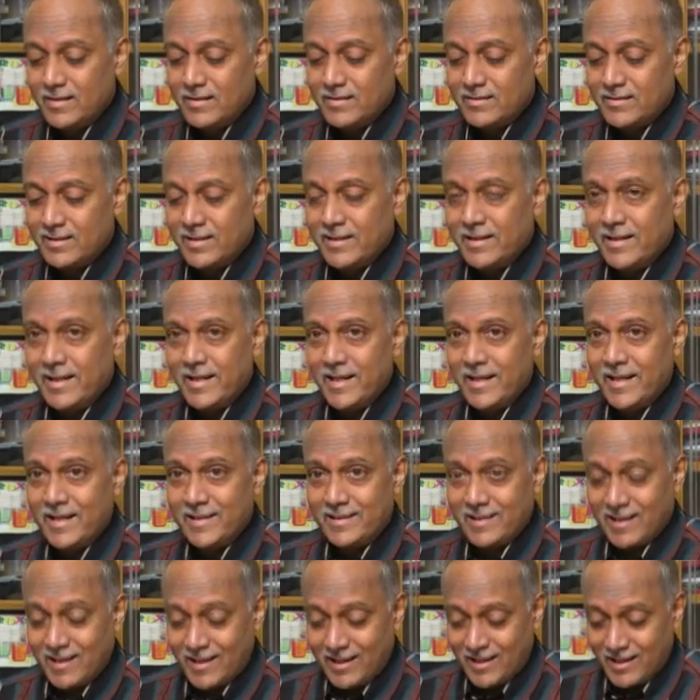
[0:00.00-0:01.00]

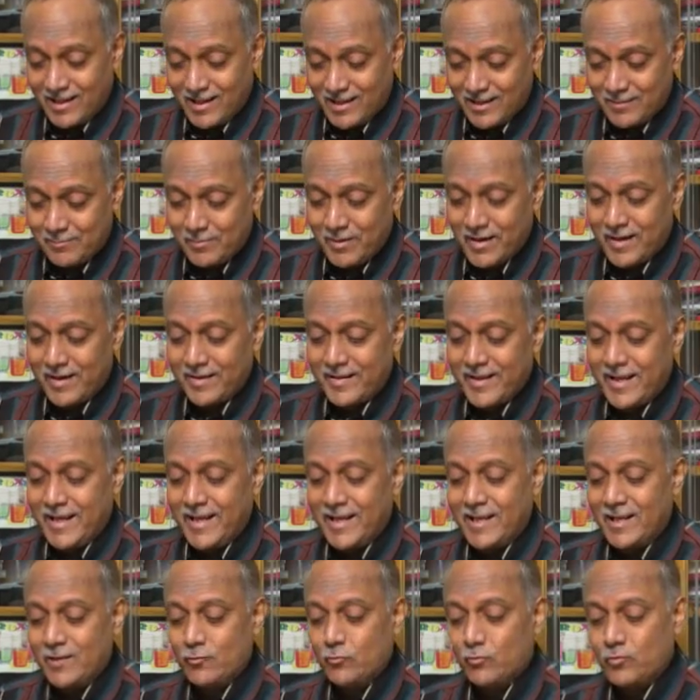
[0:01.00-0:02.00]
Sanketat
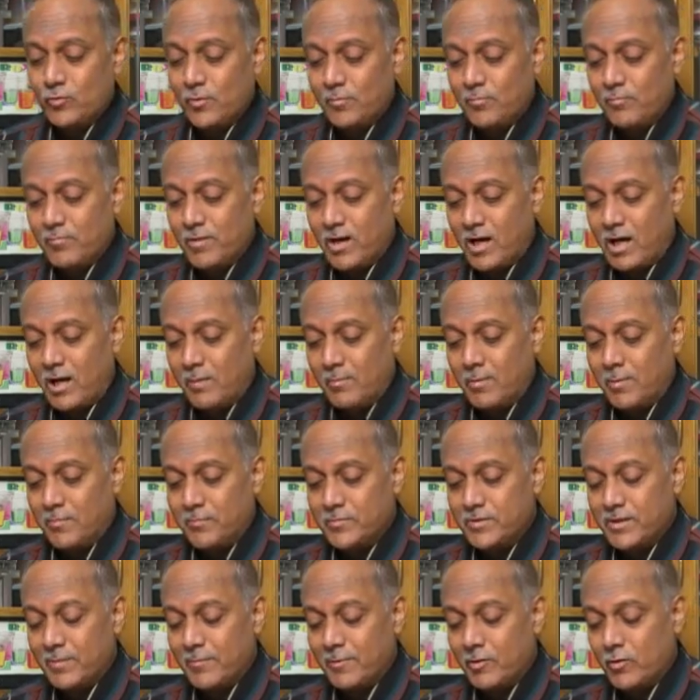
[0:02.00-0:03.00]
bharaten tum
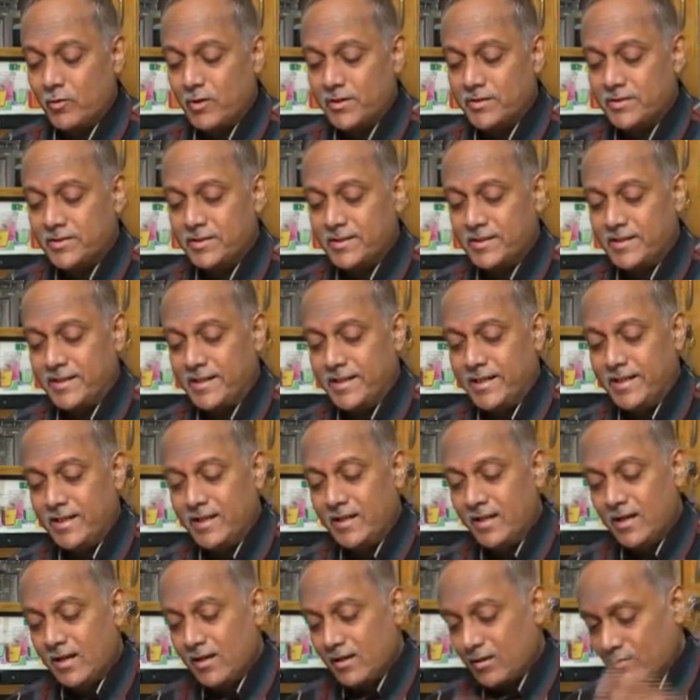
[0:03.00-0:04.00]
ramam
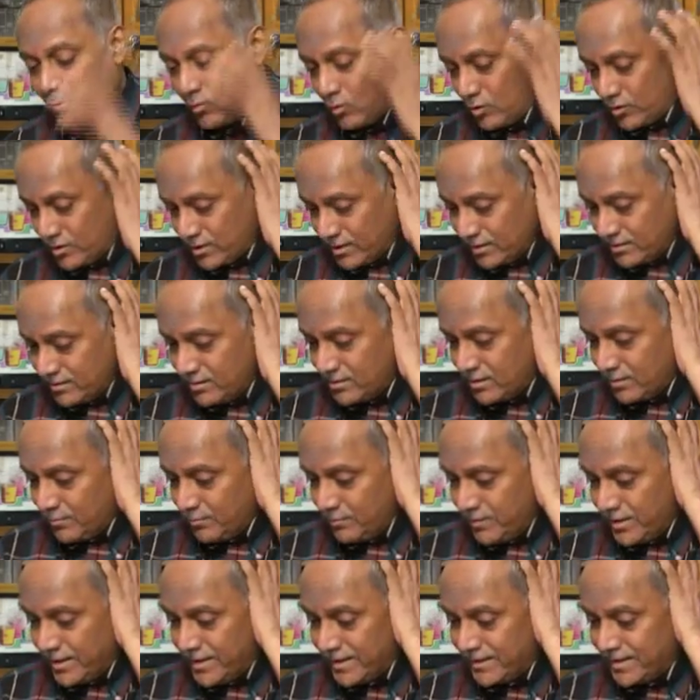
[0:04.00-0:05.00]
samanugacchasi
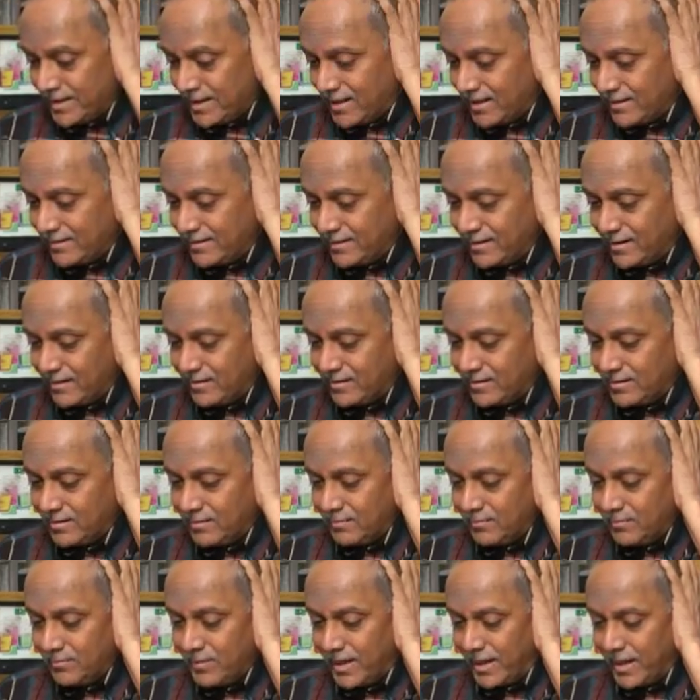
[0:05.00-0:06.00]
kroshantam
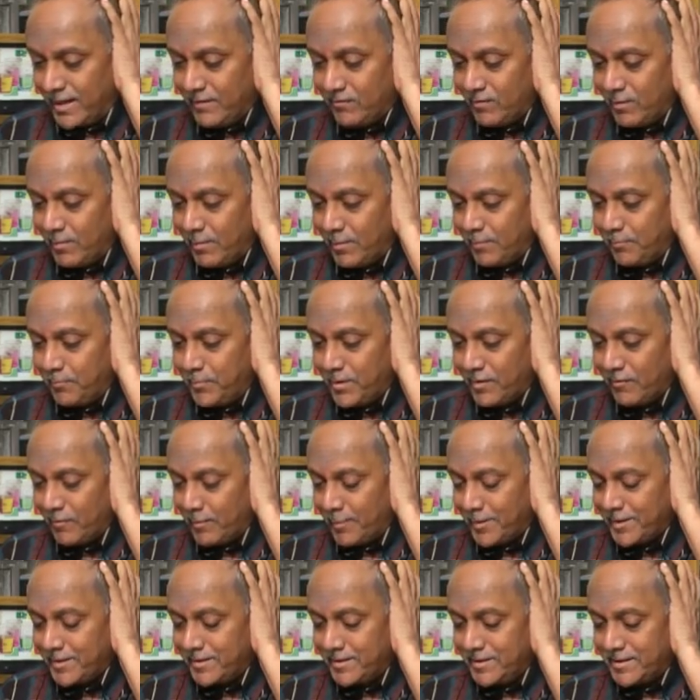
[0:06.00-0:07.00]
yathatyartham naivam
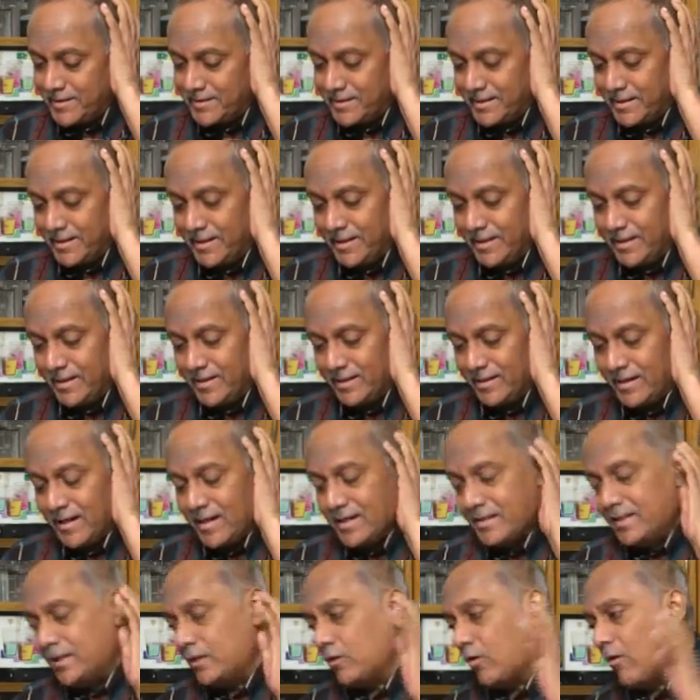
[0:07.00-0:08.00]
abhyavapadyase.
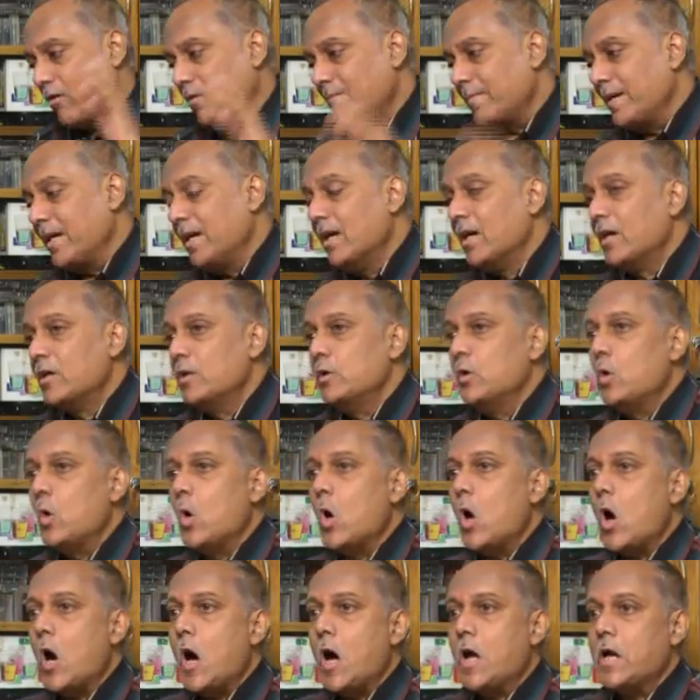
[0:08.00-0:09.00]
She told me, you
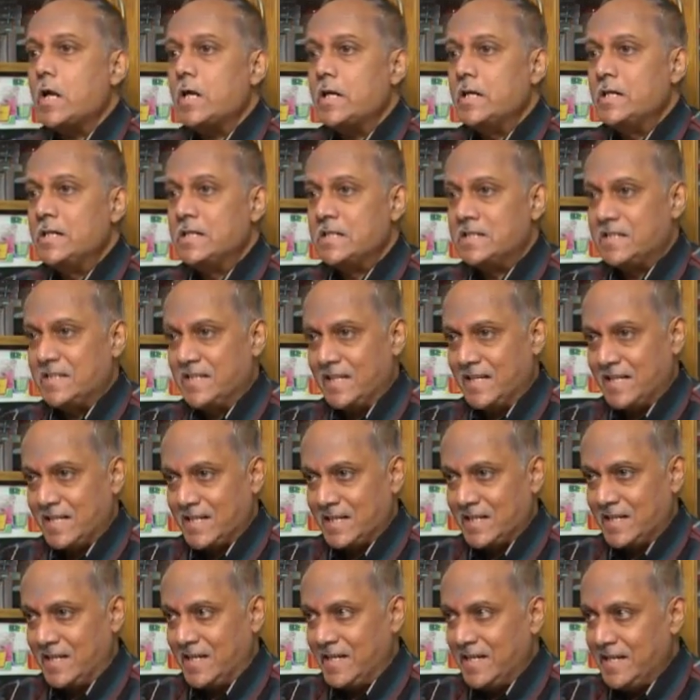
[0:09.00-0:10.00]
are in a
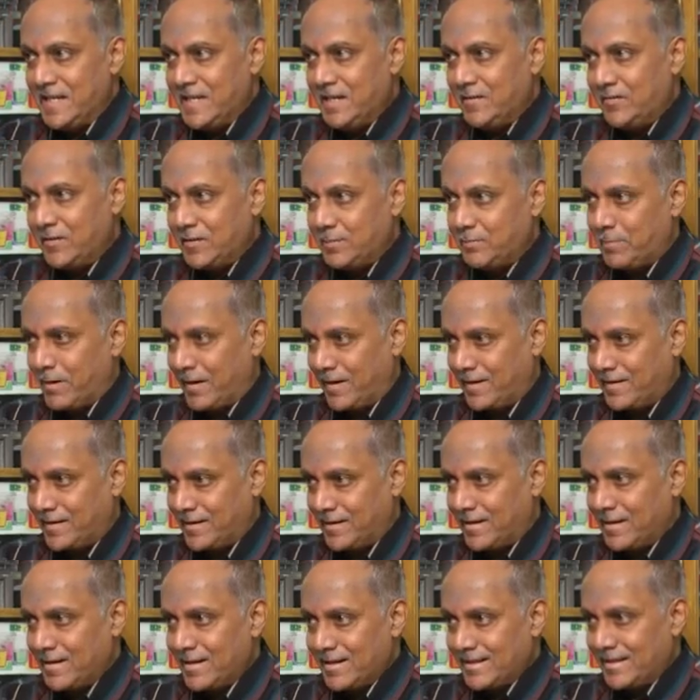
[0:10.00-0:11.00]
secret league with
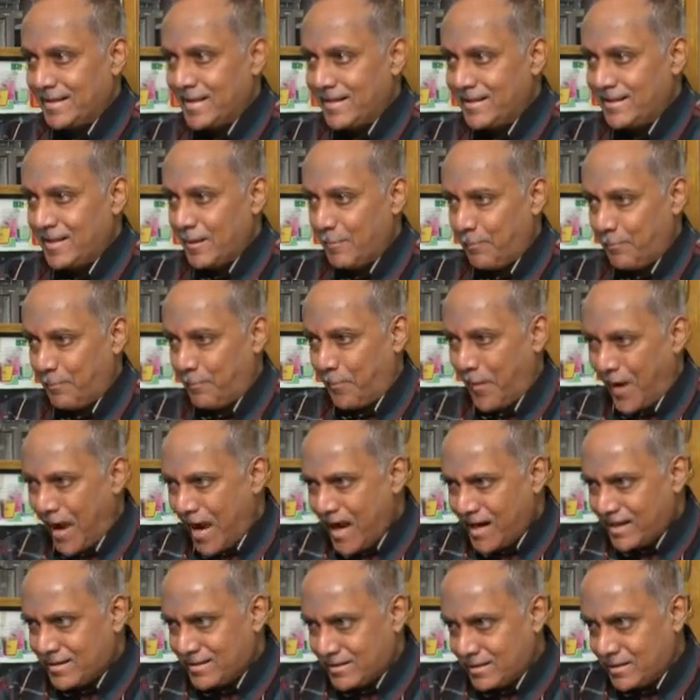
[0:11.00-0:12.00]
Bharata. There is a
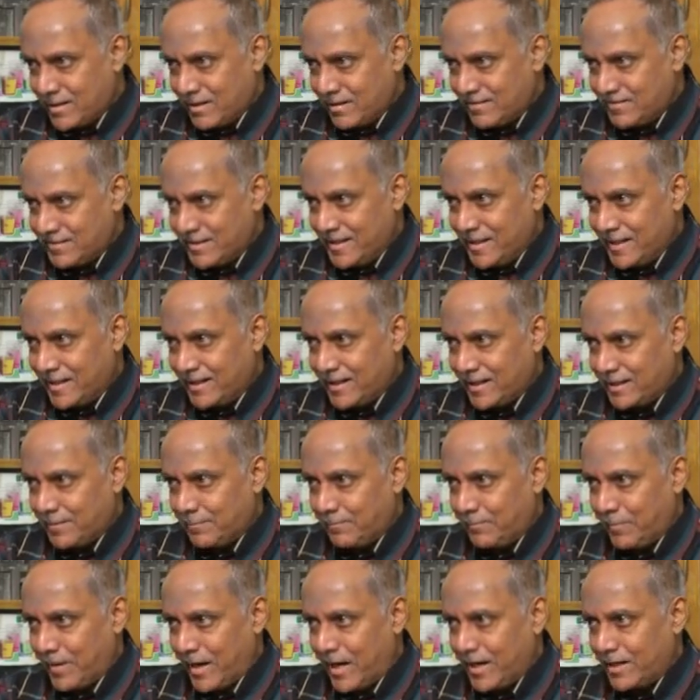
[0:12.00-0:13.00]
pact,
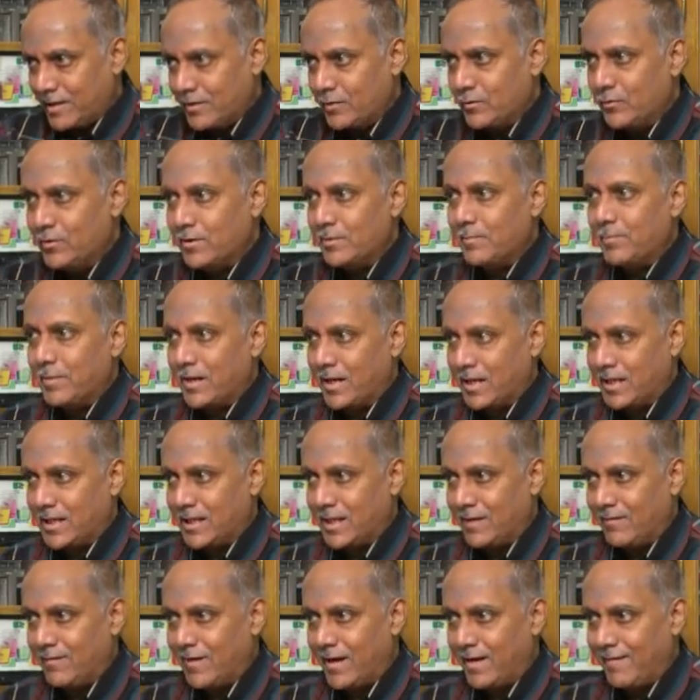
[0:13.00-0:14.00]
secret pact you and
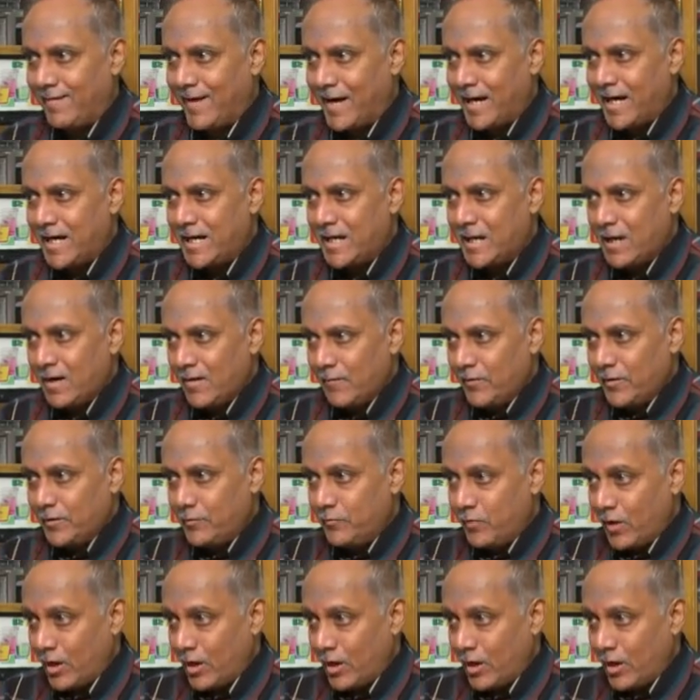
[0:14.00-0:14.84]
Bharata have had,